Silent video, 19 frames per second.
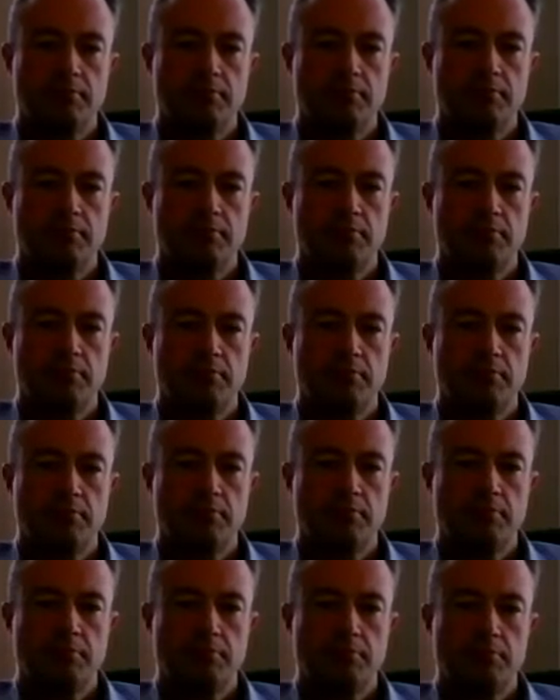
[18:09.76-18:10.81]

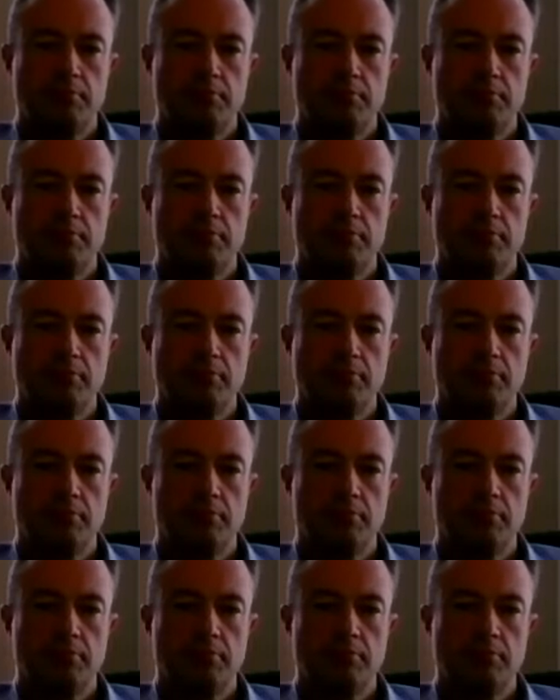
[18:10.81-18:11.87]

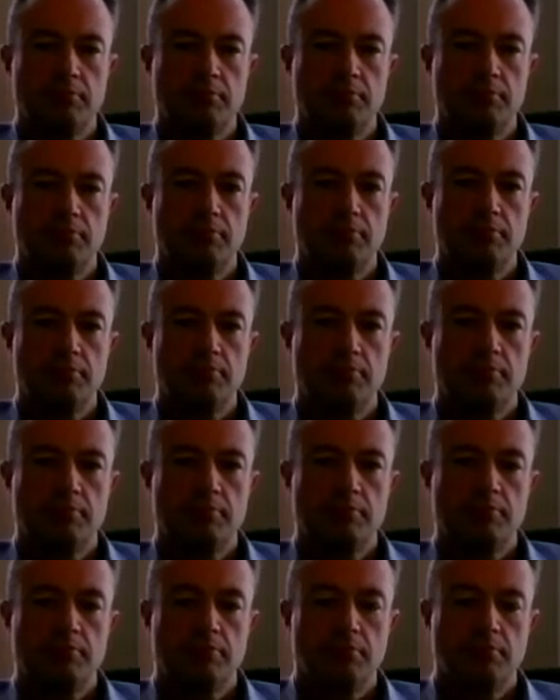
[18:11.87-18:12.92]

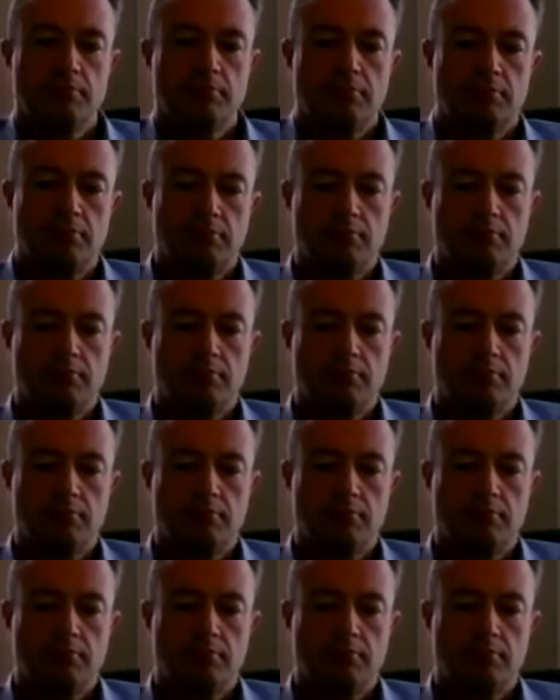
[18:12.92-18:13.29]
This person isn't speaking.